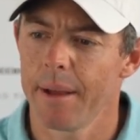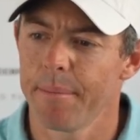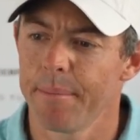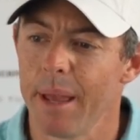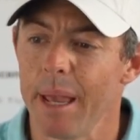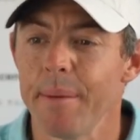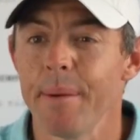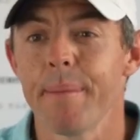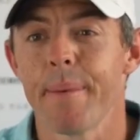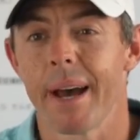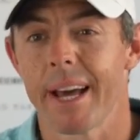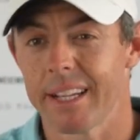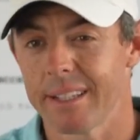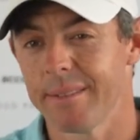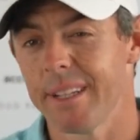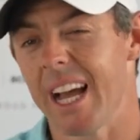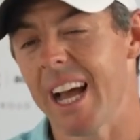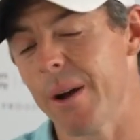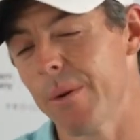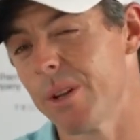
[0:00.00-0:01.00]
Maybe
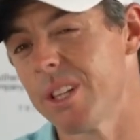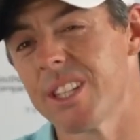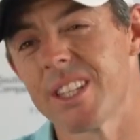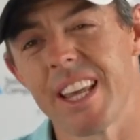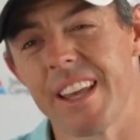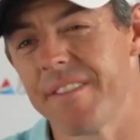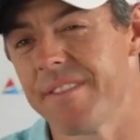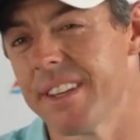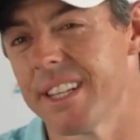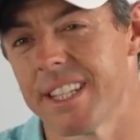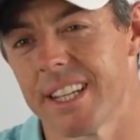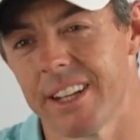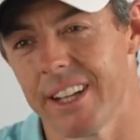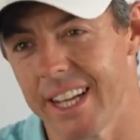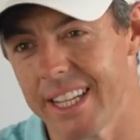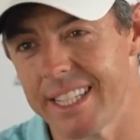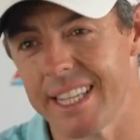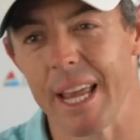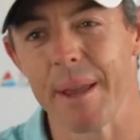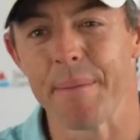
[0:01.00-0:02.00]
bad. I wouldn't say physical.
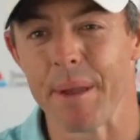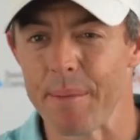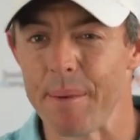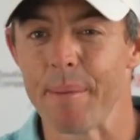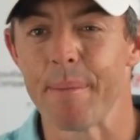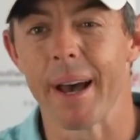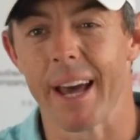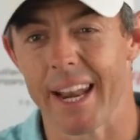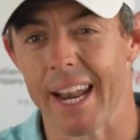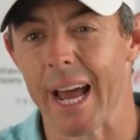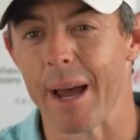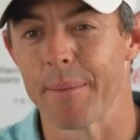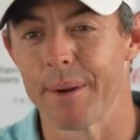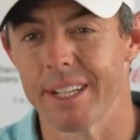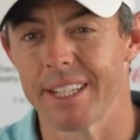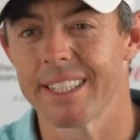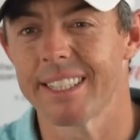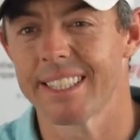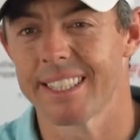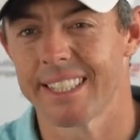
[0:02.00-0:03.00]
I'd say maybe bad
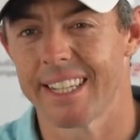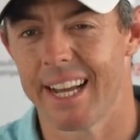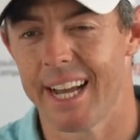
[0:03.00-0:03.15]
habits.